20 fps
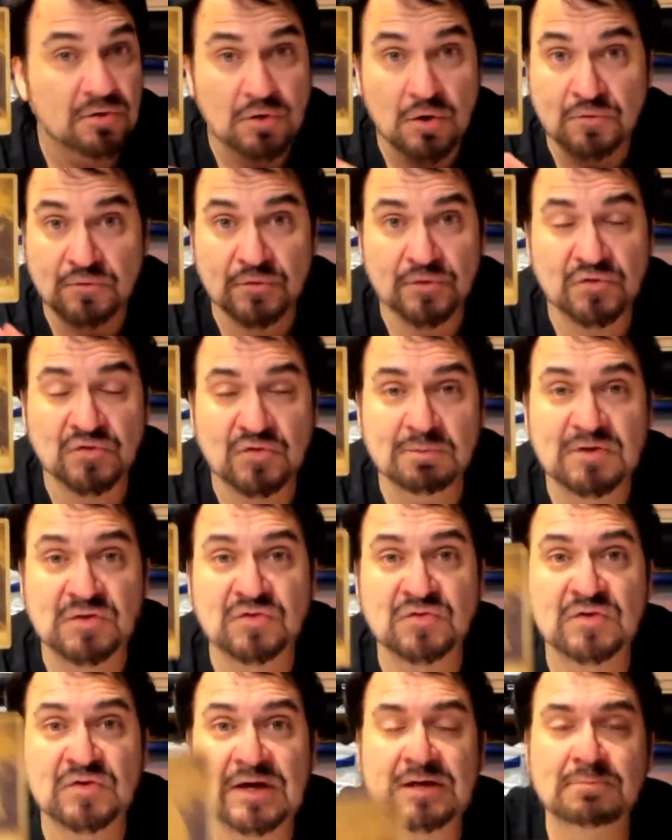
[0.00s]
go for some
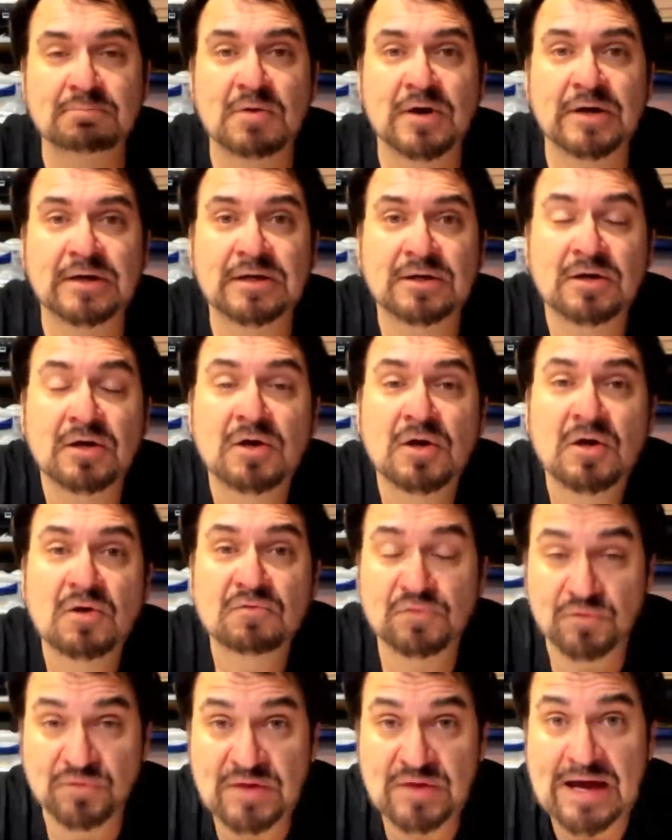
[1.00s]
insane money
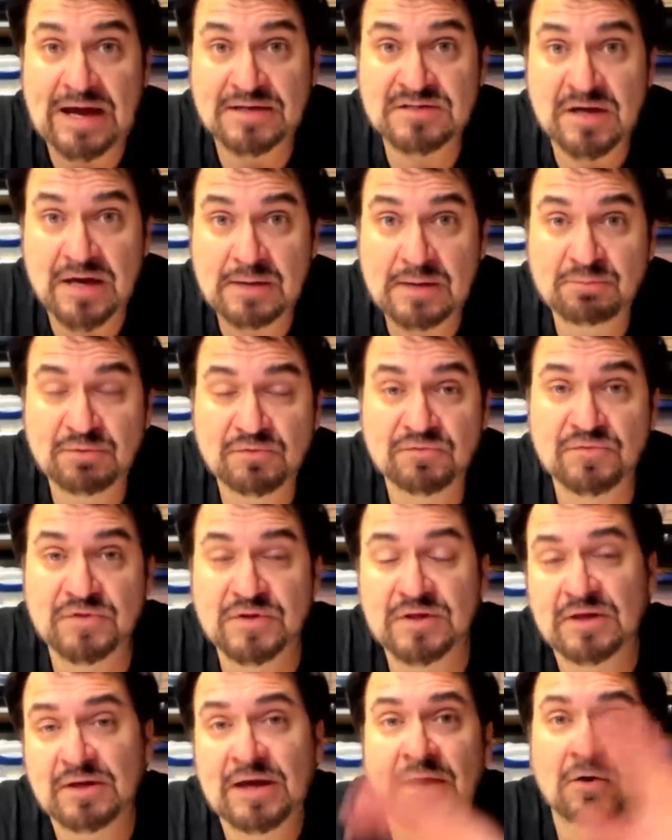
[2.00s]
for that type of
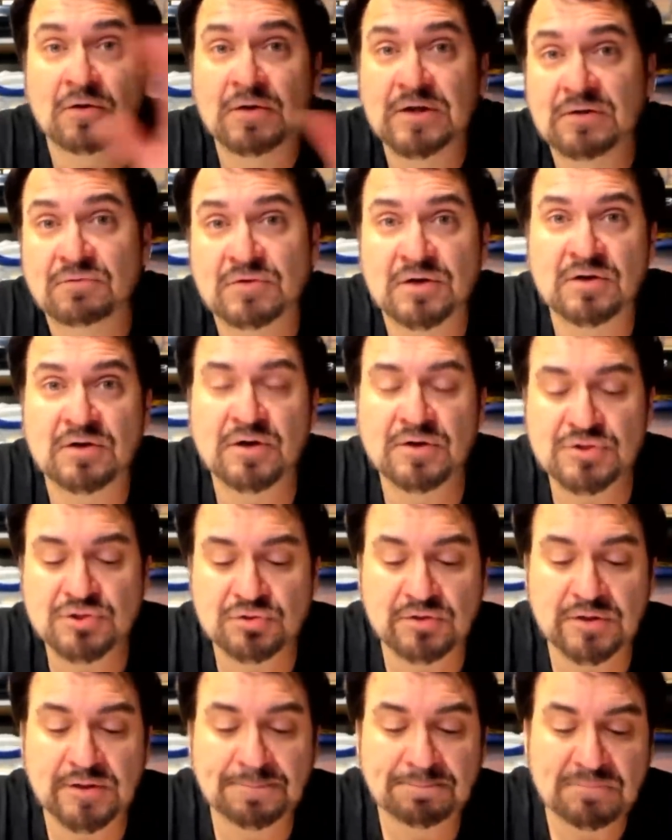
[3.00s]
the area of the
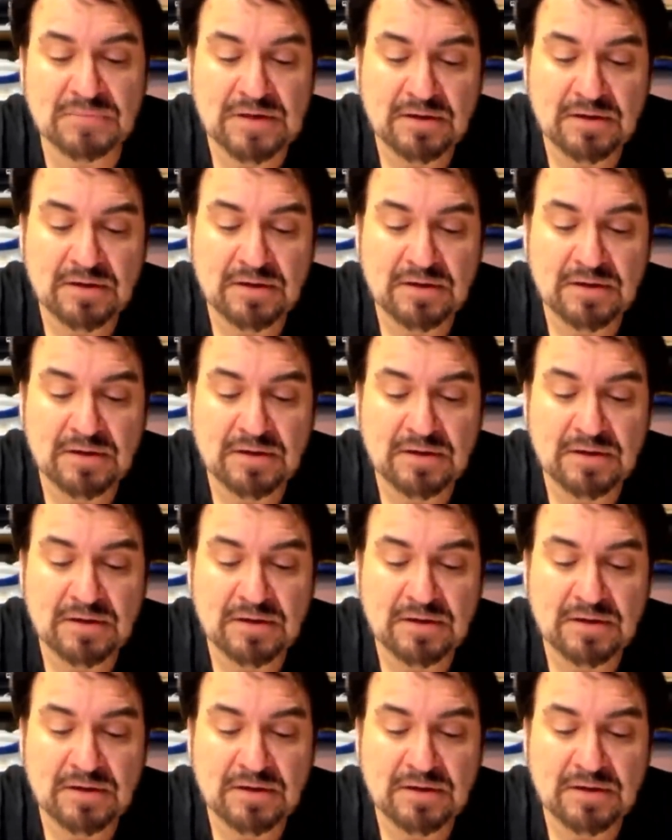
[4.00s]
country.